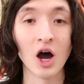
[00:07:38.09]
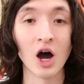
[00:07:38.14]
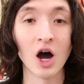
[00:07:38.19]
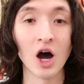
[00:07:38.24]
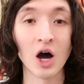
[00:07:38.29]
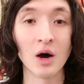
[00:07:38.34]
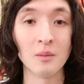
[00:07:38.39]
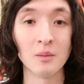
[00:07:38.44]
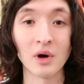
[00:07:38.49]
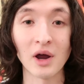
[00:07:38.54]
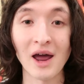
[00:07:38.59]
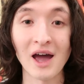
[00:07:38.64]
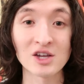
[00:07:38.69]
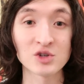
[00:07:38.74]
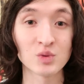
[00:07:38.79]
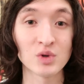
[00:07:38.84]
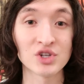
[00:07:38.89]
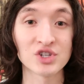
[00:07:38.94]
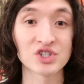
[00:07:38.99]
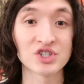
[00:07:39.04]
But
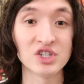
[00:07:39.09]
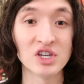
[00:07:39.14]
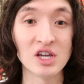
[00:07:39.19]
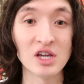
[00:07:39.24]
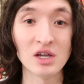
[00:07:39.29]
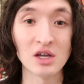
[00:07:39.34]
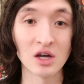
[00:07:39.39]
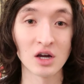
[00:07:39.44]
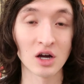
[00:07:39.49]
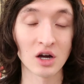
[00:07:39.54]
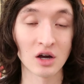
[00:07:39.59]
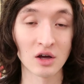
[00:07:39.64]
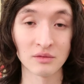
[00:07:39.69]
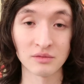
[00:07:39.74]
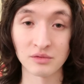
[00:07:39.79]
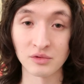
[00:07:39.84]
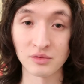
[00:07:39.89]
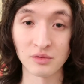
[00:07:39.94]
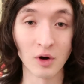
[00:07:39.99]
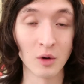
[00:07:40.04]
as we see,
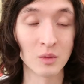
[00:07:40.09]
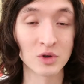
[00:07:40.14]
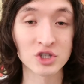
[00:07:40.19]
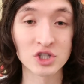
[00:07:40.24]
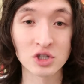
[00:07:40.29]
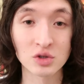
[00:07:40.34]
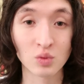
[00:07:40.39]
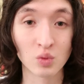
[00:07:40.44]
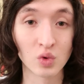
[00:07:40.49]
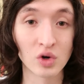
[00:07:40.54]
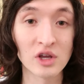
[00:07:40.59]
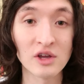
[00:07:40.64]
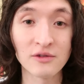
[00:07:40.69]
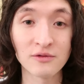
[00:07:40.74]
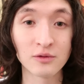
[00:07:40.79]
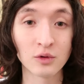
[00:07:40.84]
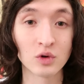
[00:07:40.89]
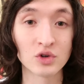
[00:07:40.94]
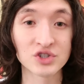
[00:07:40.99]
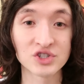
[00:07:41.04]
almost 3
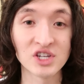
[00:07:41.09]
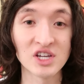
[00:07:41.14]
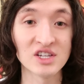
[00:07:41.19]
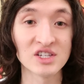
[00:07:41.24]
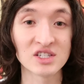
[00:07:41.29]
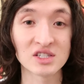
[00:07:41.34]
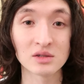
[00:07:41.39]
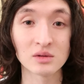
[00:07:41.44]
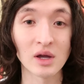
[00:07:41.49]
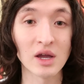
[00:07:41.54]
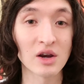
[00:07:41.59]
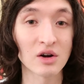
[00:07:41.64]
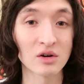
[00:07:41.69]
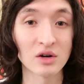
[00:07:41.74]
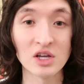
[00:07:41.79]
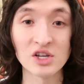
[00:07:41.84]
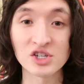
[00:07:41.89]
full seasons later,